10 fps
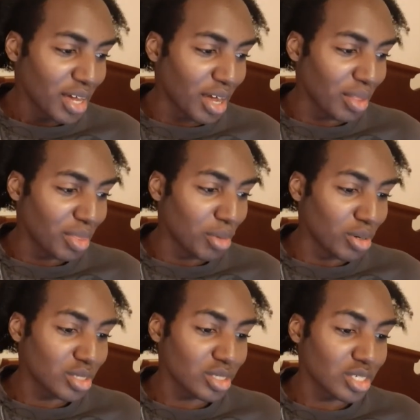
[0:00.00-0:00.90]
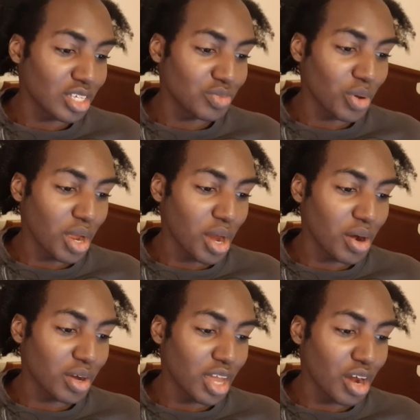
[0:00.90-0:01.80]
The most successful
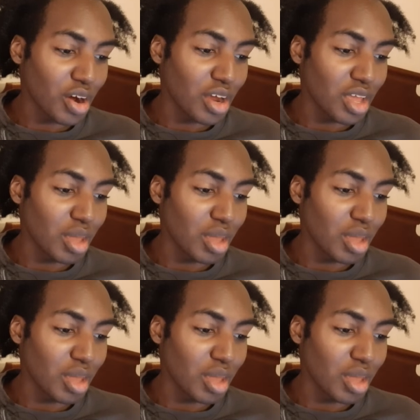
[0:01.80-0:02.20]
hair care